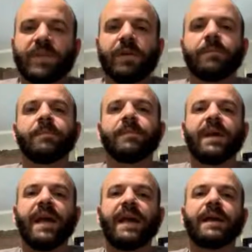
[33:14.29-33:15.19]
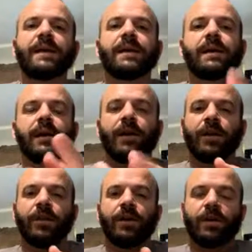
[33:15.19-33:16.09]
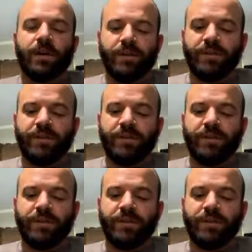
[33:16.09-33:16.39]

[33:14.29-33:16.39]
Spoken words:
Yep. And another